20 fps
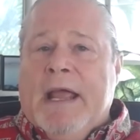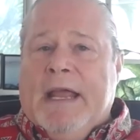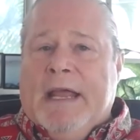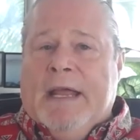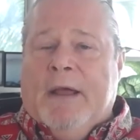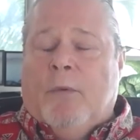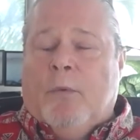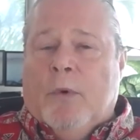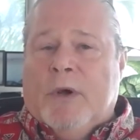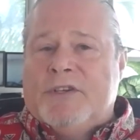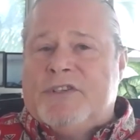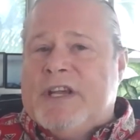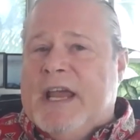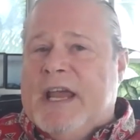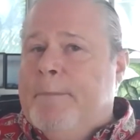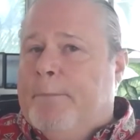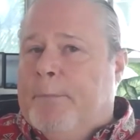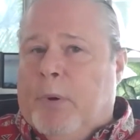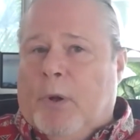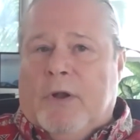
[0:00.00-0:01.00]
it was a
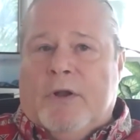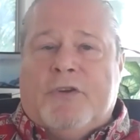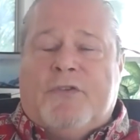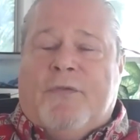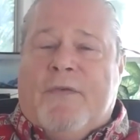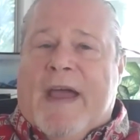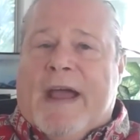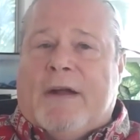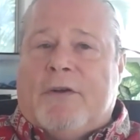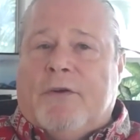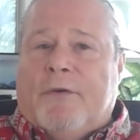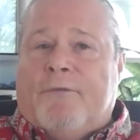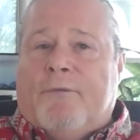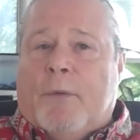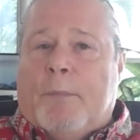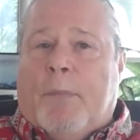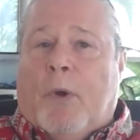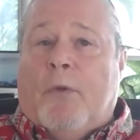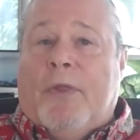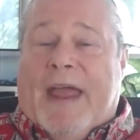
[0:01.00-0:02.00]
bullish factor for
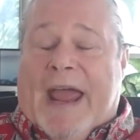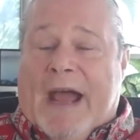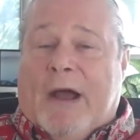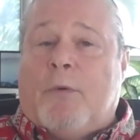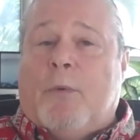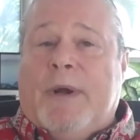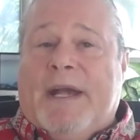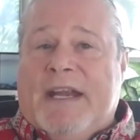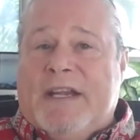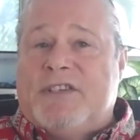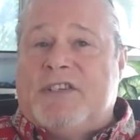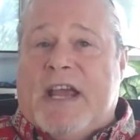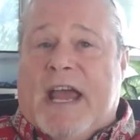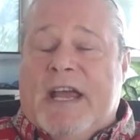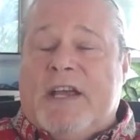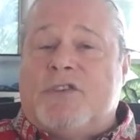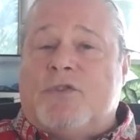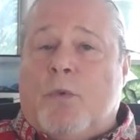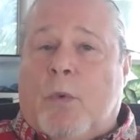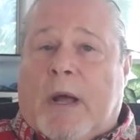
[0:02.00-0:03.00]
both equities
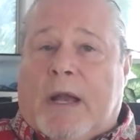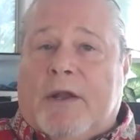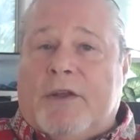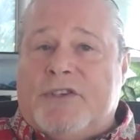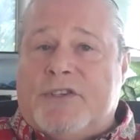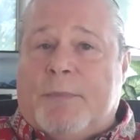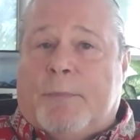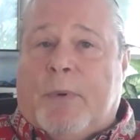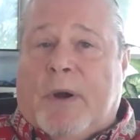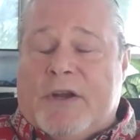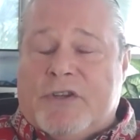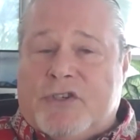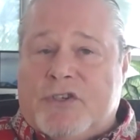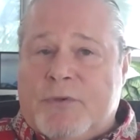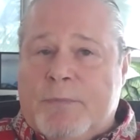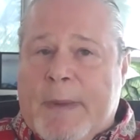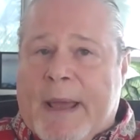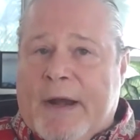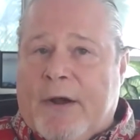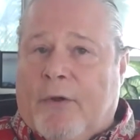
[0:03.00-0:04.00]
as well as the
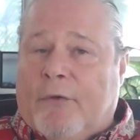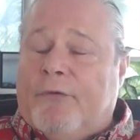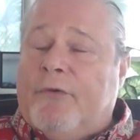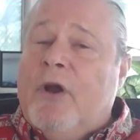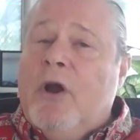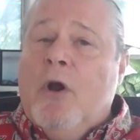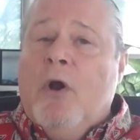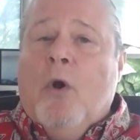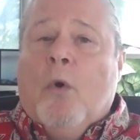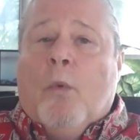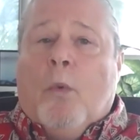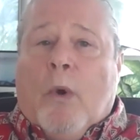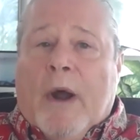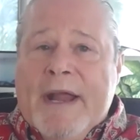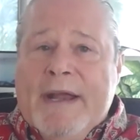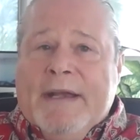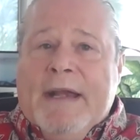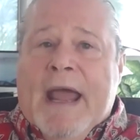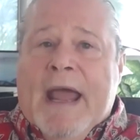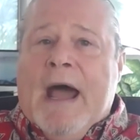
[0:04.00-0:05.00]
precious metals.
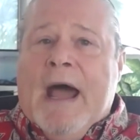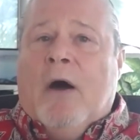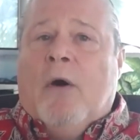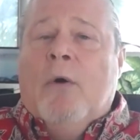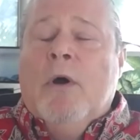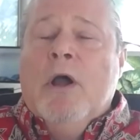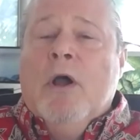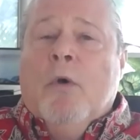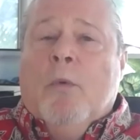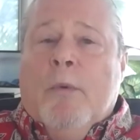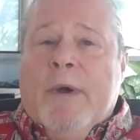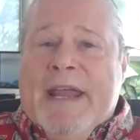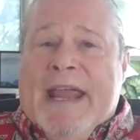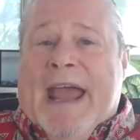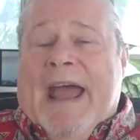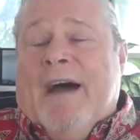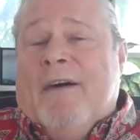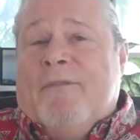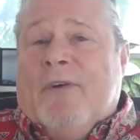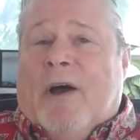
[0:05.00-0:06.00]
Right now, we
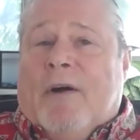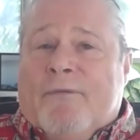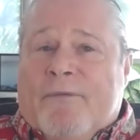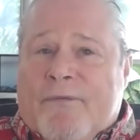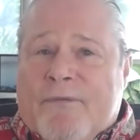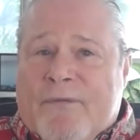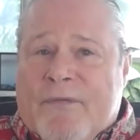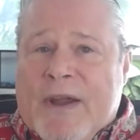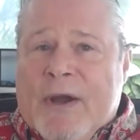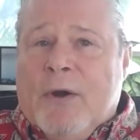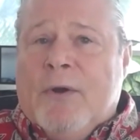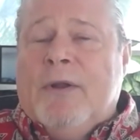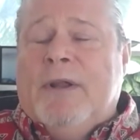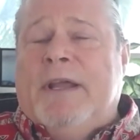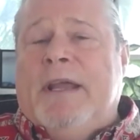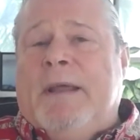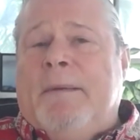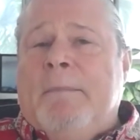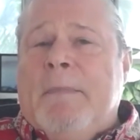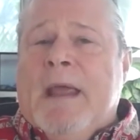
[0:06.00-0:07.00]
have a
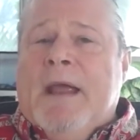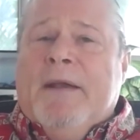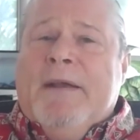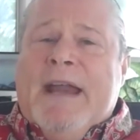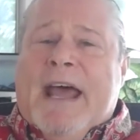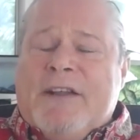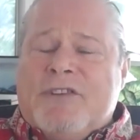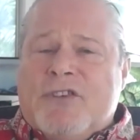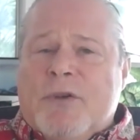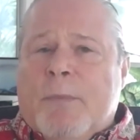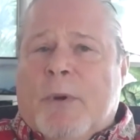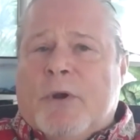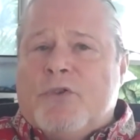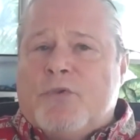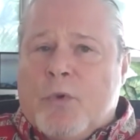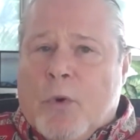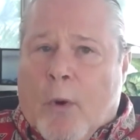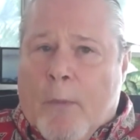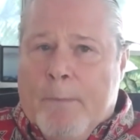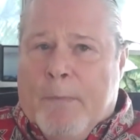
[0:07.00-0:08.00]
fairly, not so much
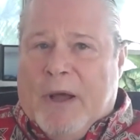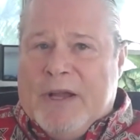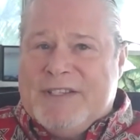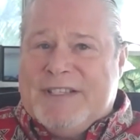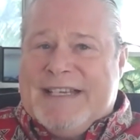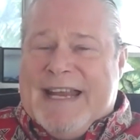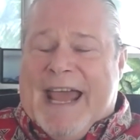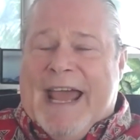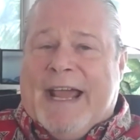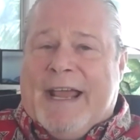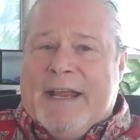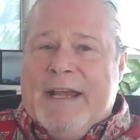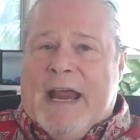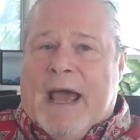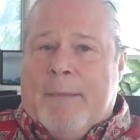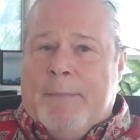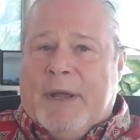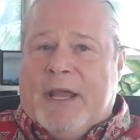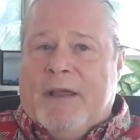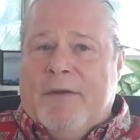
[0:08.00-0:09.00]
robust
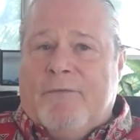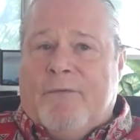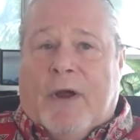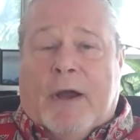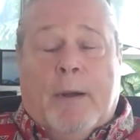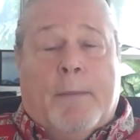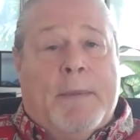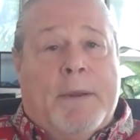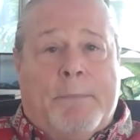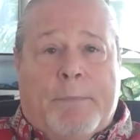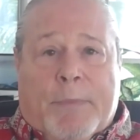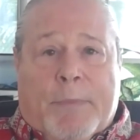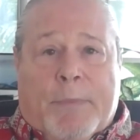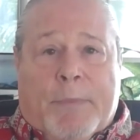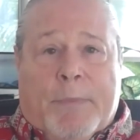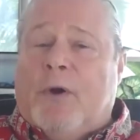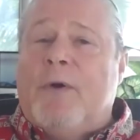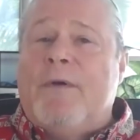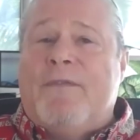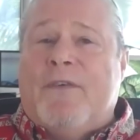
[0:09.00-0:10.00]
economic environment, but a
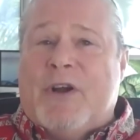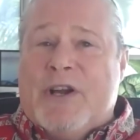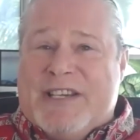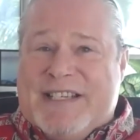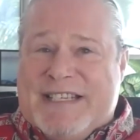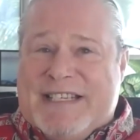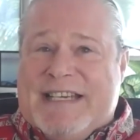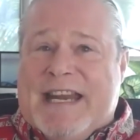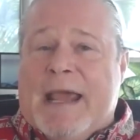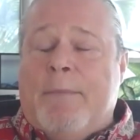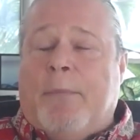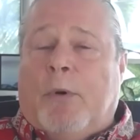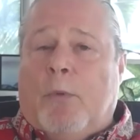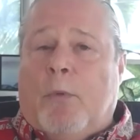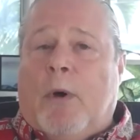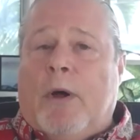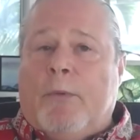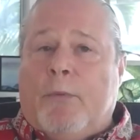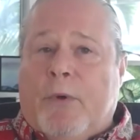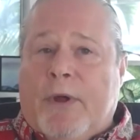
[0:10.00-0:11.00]
very, very stable
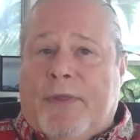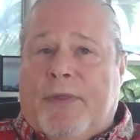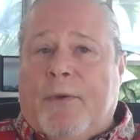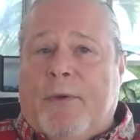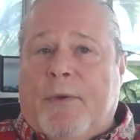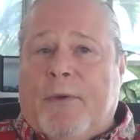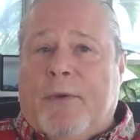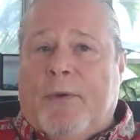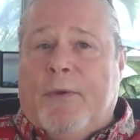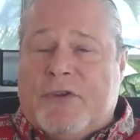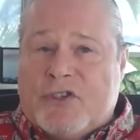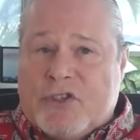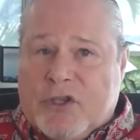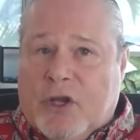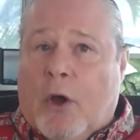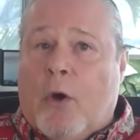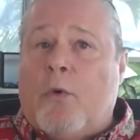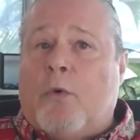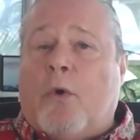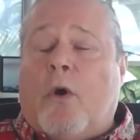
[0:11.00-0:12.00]
one with
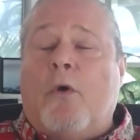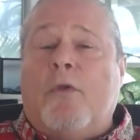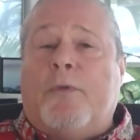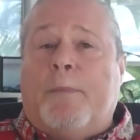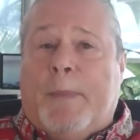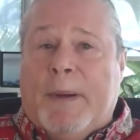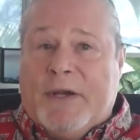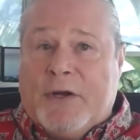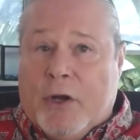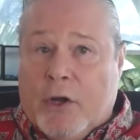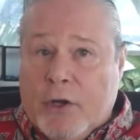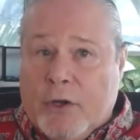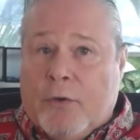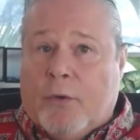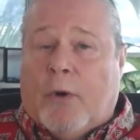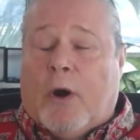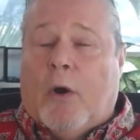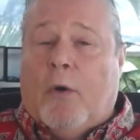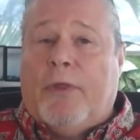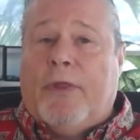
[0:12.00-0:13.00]
slow growth, but good
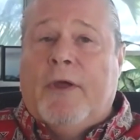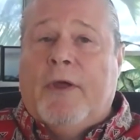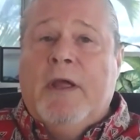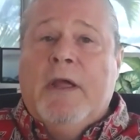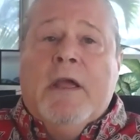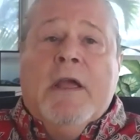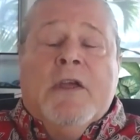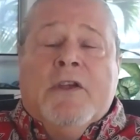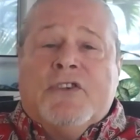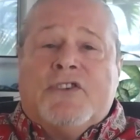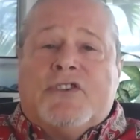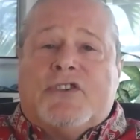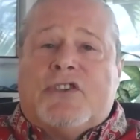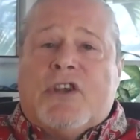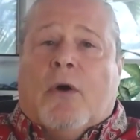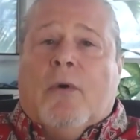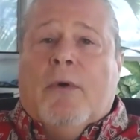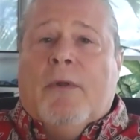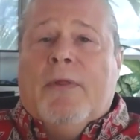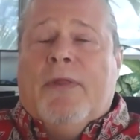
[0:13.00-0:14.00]
growth.
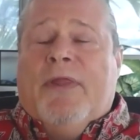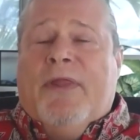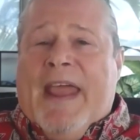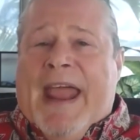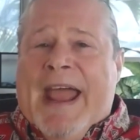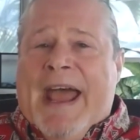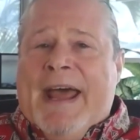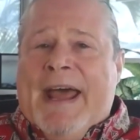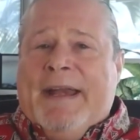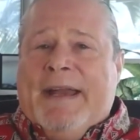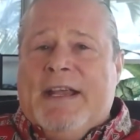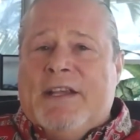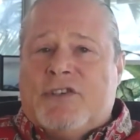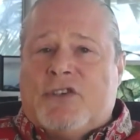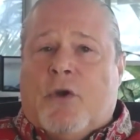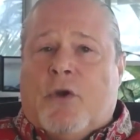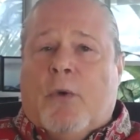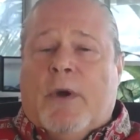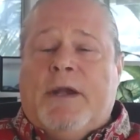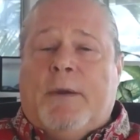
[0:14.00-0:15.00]
So that is
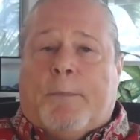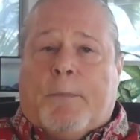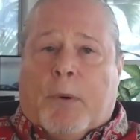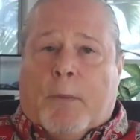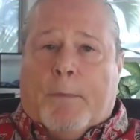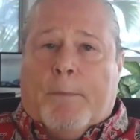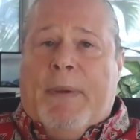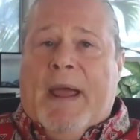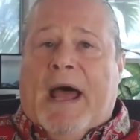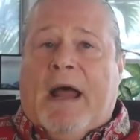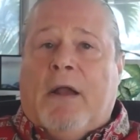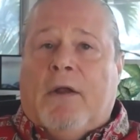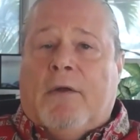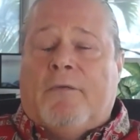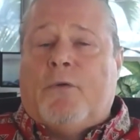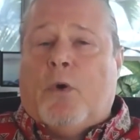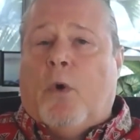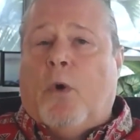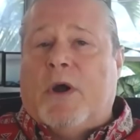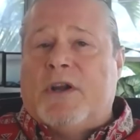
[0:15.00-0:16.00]
going to propel,
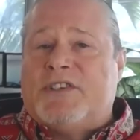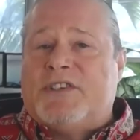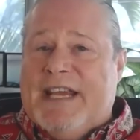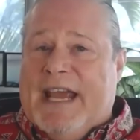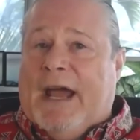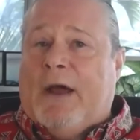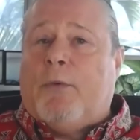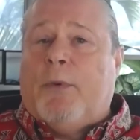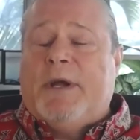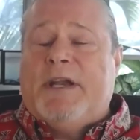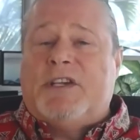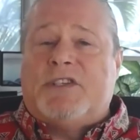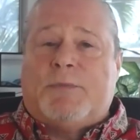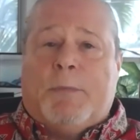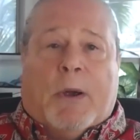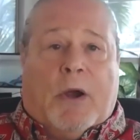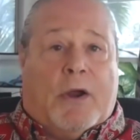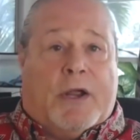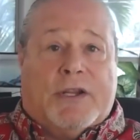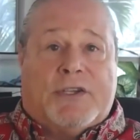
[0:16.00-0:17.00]
of course, the equities
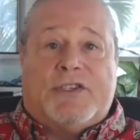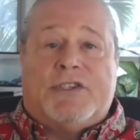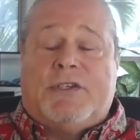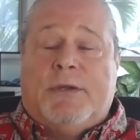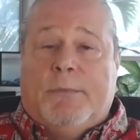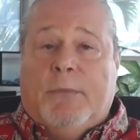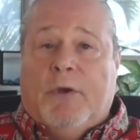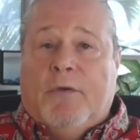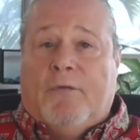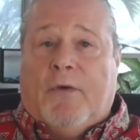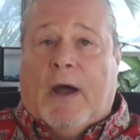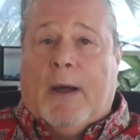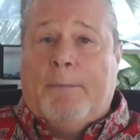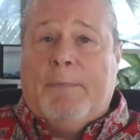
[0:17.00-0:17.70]
markets to move up.